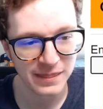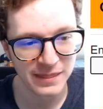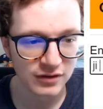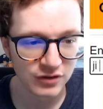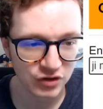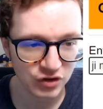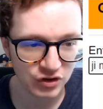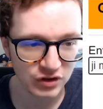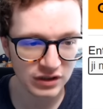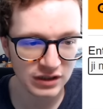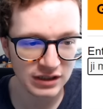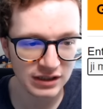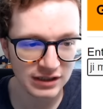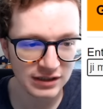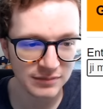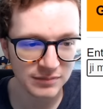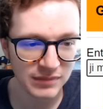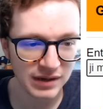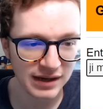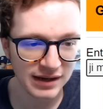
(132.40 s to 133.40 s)

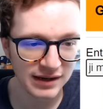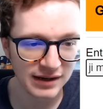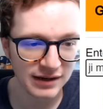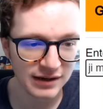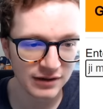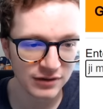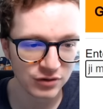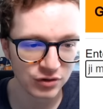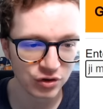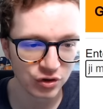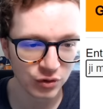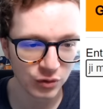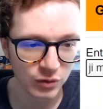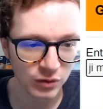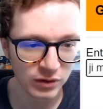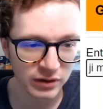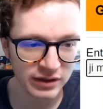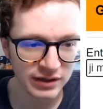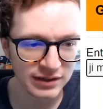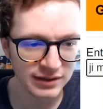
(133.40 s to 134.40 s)
Ji-Man
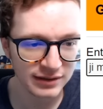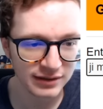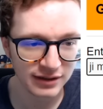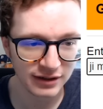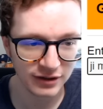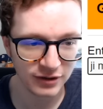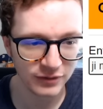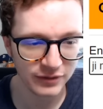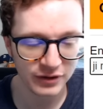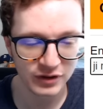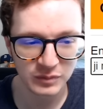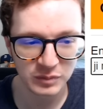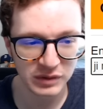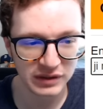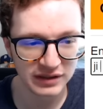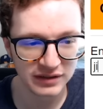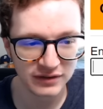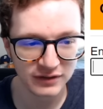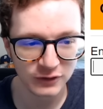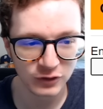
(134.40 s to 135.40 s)
Choi? No. There's
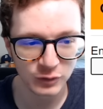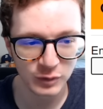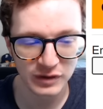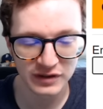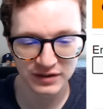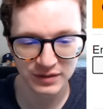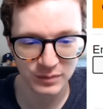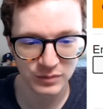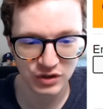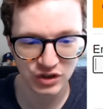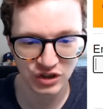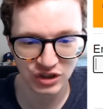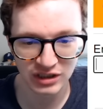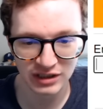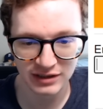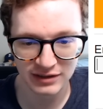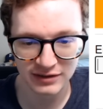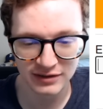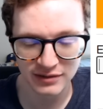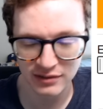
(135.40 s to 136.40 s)
been some
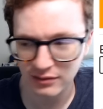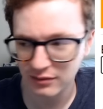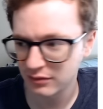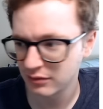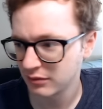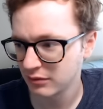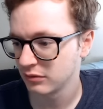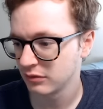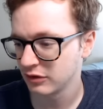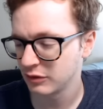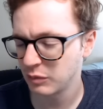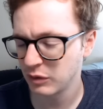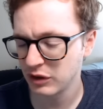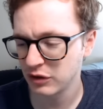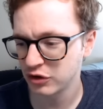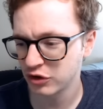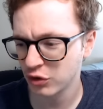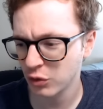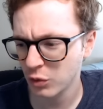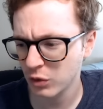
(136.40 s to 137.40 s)
G's. There's been
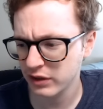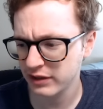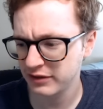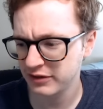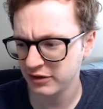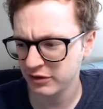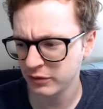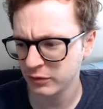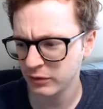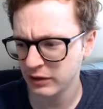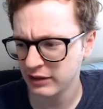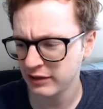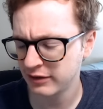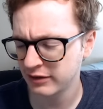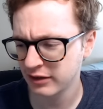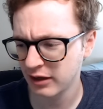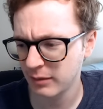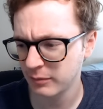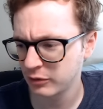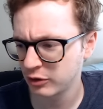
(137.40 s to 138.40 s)
a Choi too.
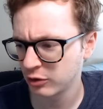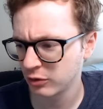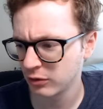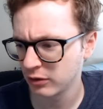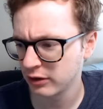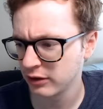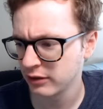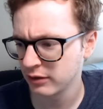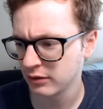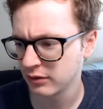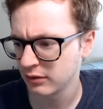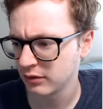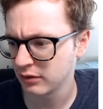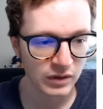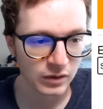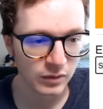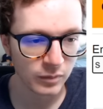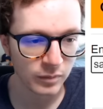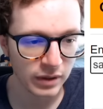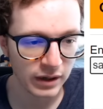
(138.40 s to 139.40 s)
Hisop Choi.
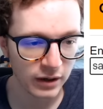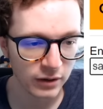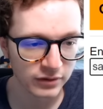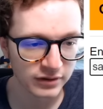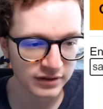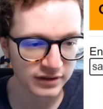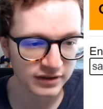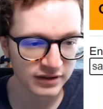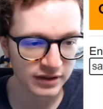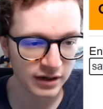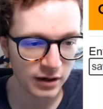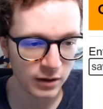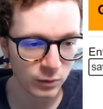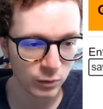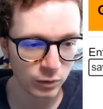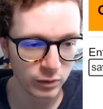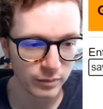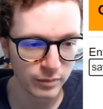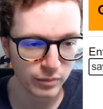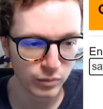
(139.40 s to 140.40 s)
What about
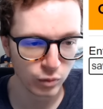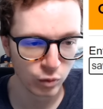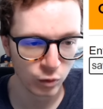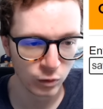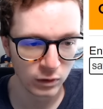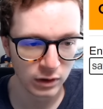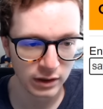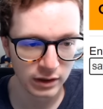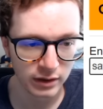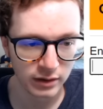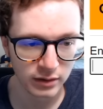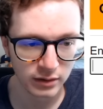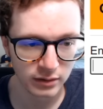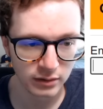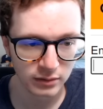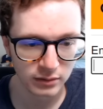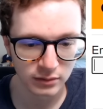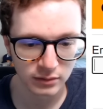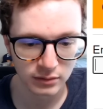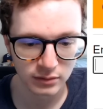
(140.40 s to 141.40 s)
Sawamura?
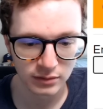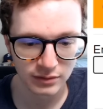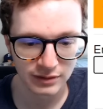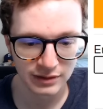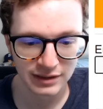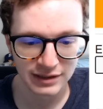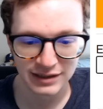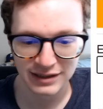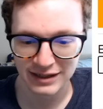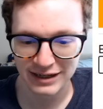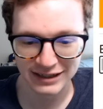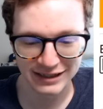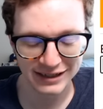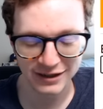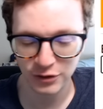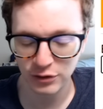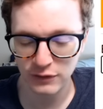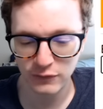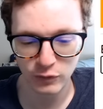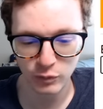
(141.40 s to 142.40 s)
I
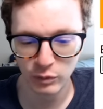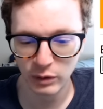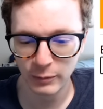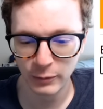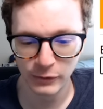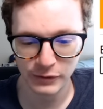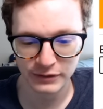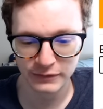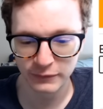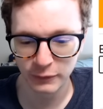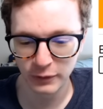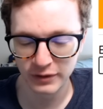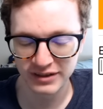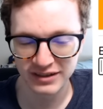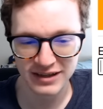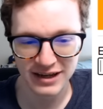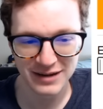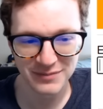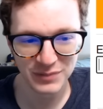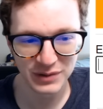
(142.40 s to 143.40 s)
couldn't even remember his
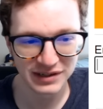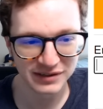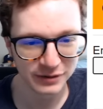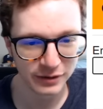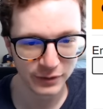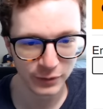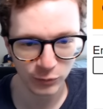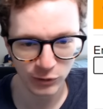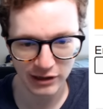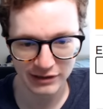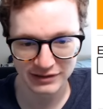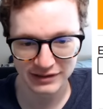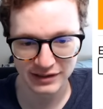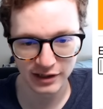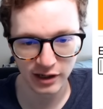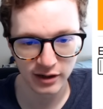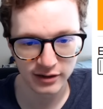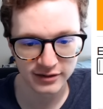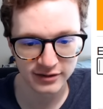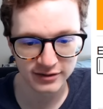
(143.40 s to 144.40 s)
first name, but he's on the Red
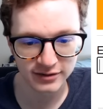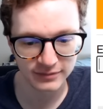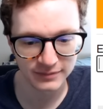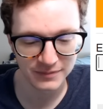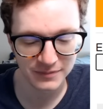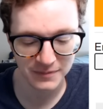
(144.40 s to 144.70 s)
Sox.